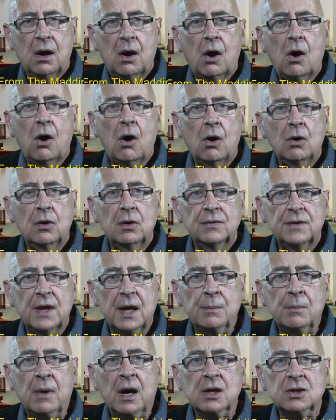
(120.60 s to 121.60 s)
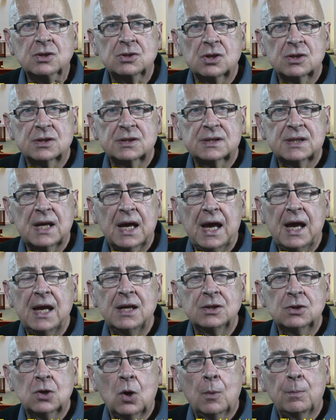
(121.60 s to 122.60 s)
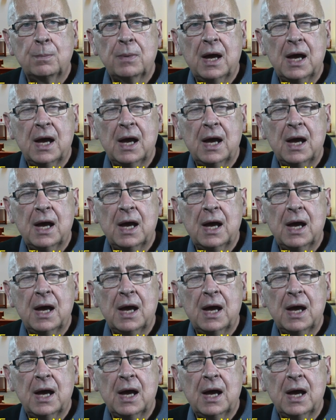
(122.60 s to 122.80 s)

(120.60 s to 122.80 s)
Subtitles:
or they might just end up